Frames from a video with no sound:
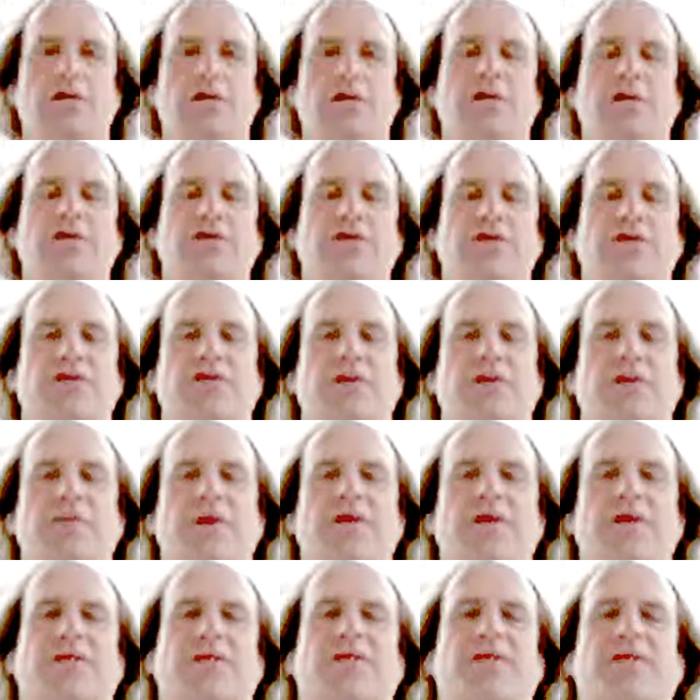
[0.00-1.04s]
Lucid
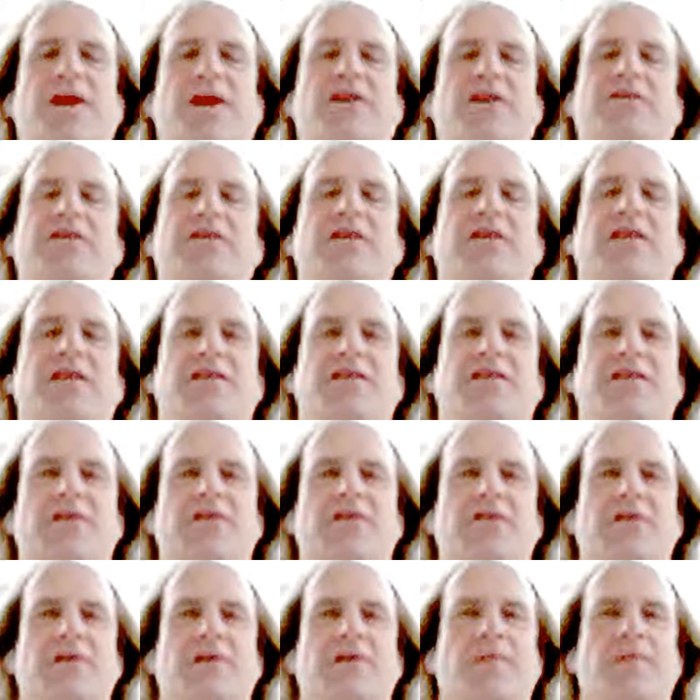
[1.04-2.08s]
dreaming is a fascinating
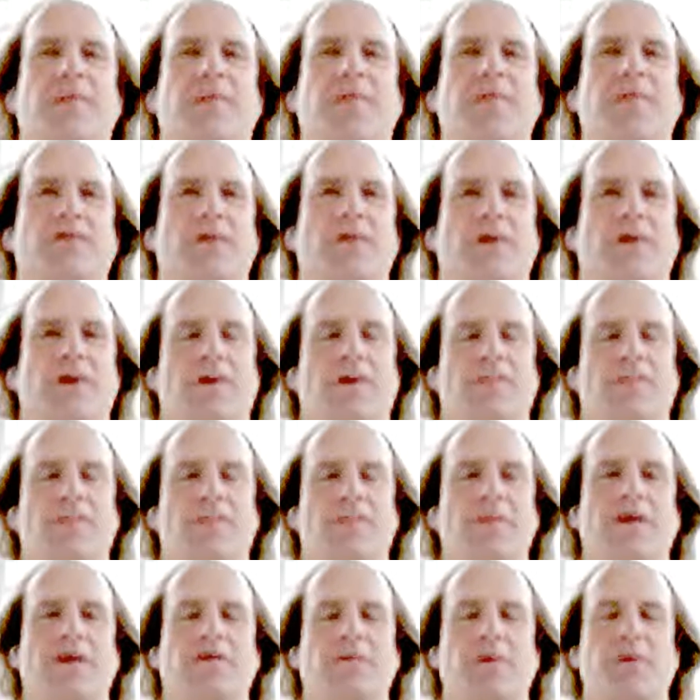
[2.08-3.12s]
tool for
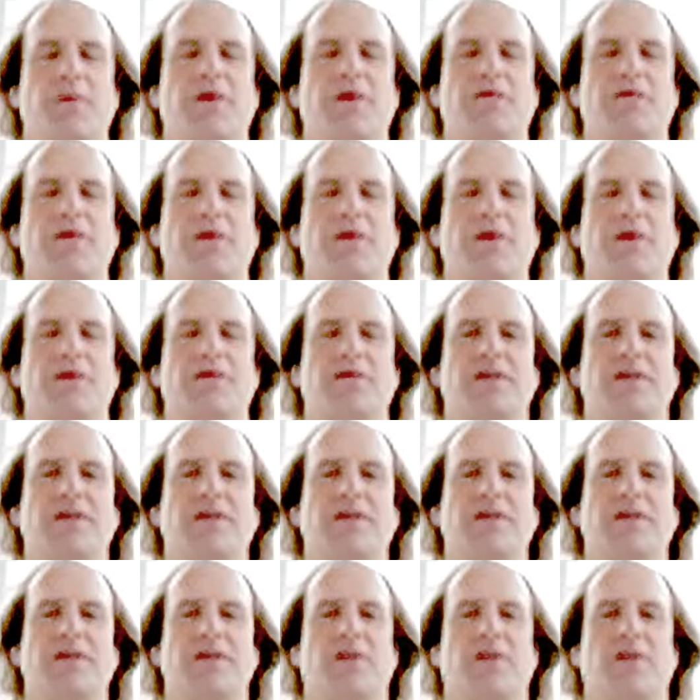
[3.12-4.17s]
experiencing
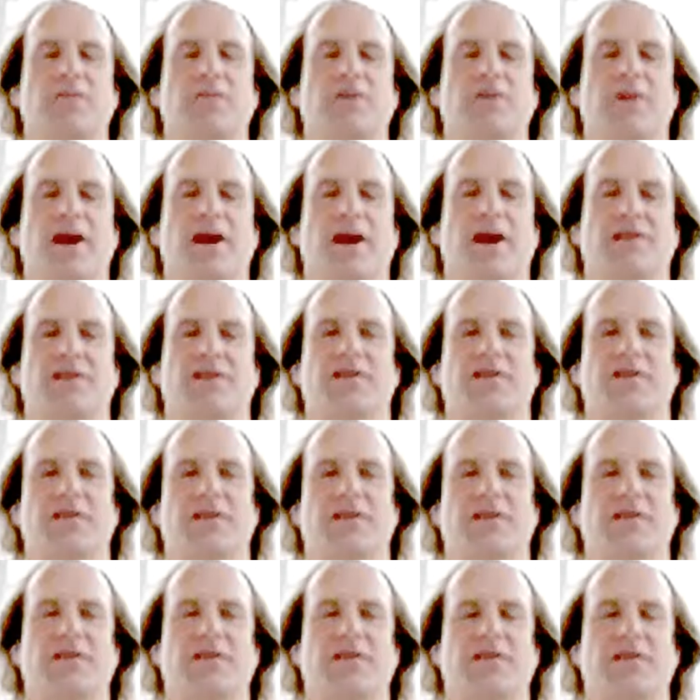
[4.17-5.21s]
alternate forms of
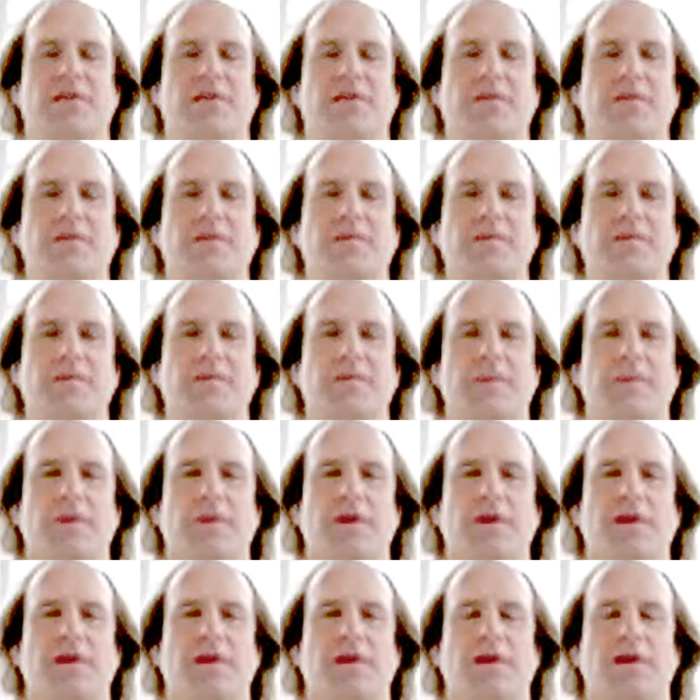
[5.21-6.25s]
consciousness,
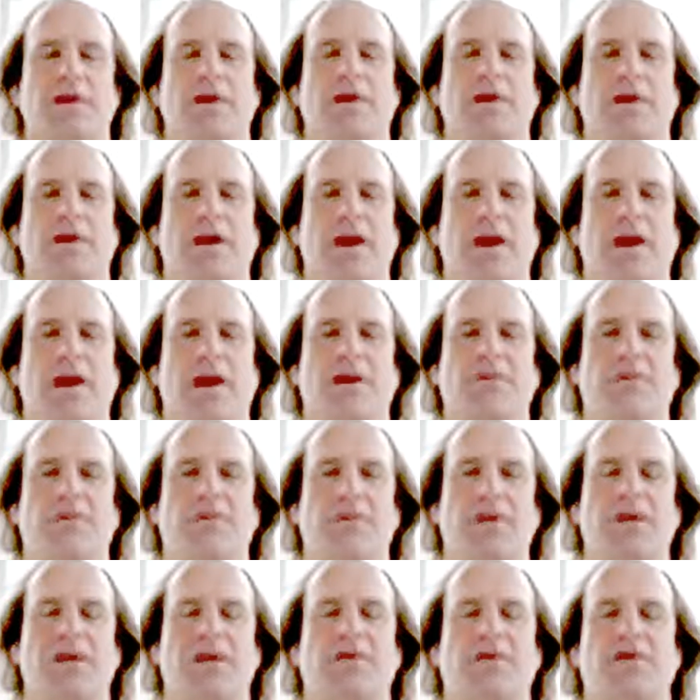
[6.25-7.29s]
and
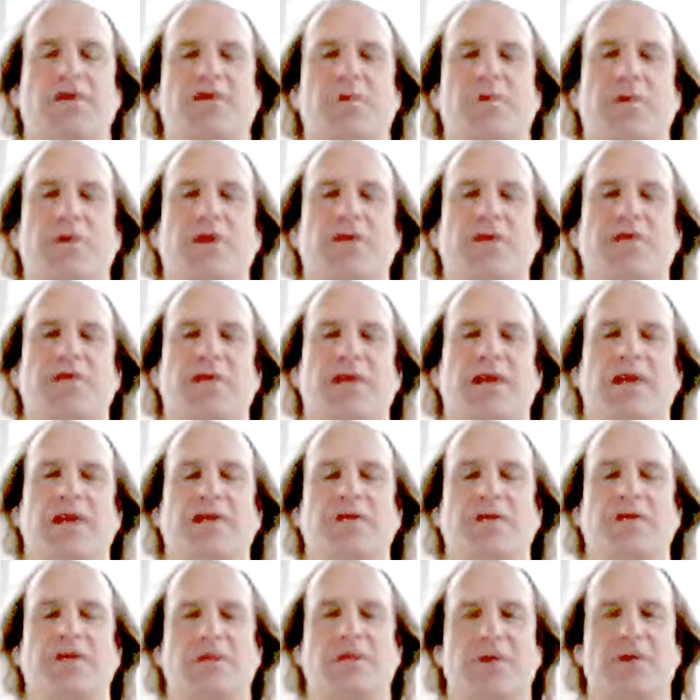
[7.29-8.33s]
really for experiencing
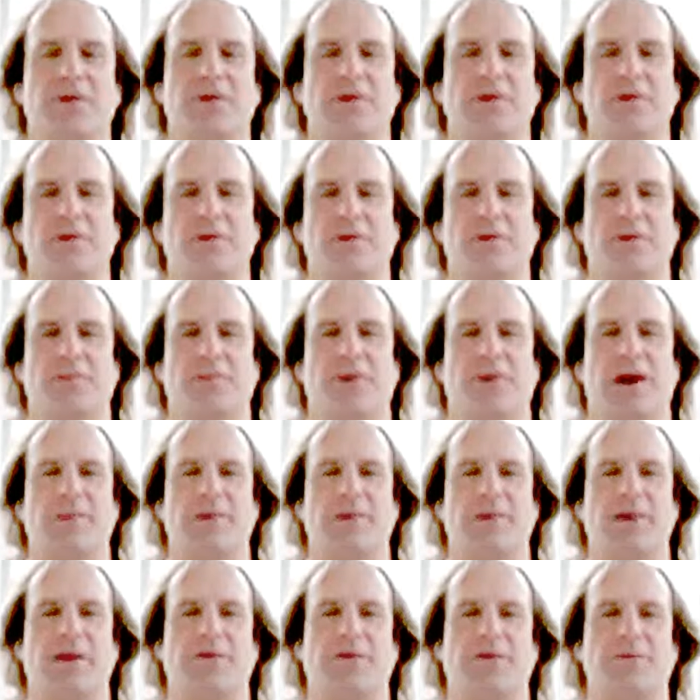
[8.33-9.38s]
anything you would
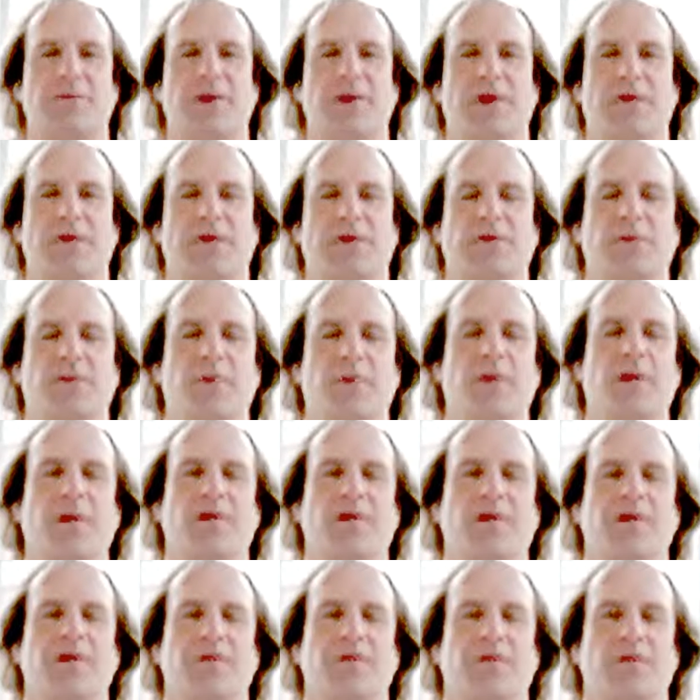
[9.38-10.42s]
probably never be able to
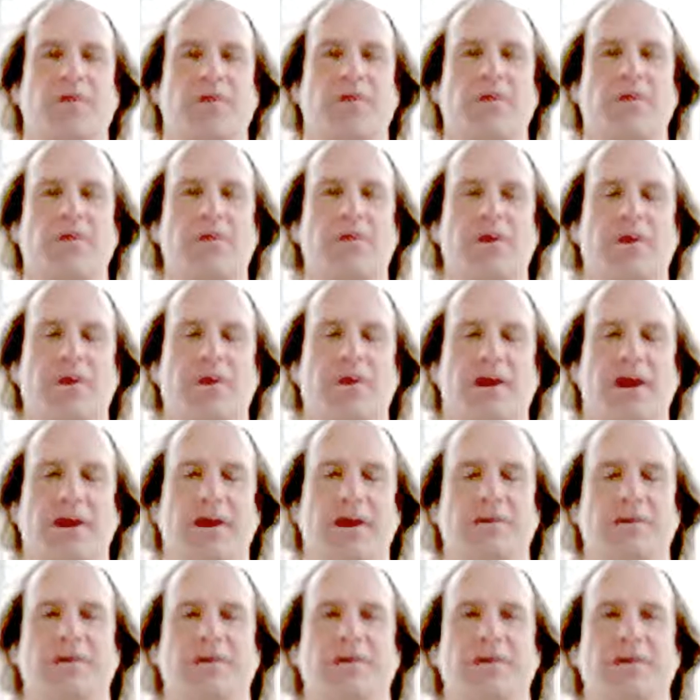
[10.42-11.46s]
experience in real
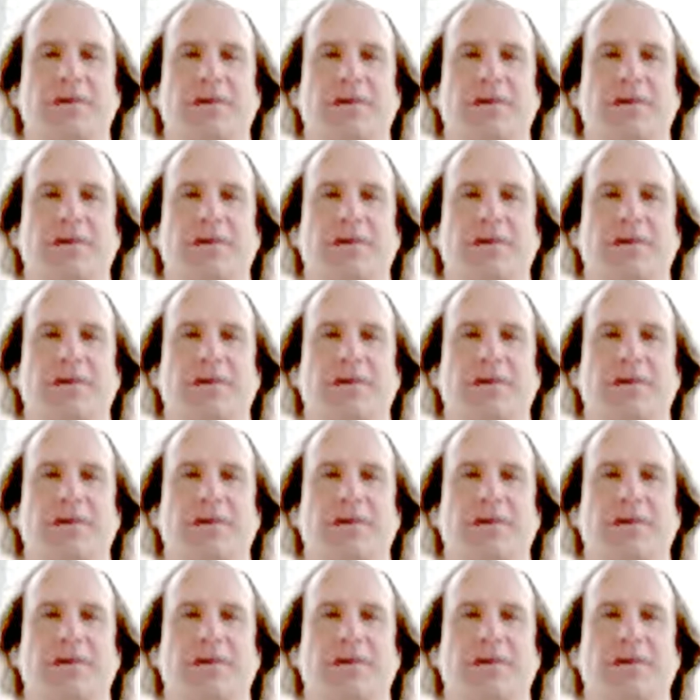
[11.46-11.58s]
life.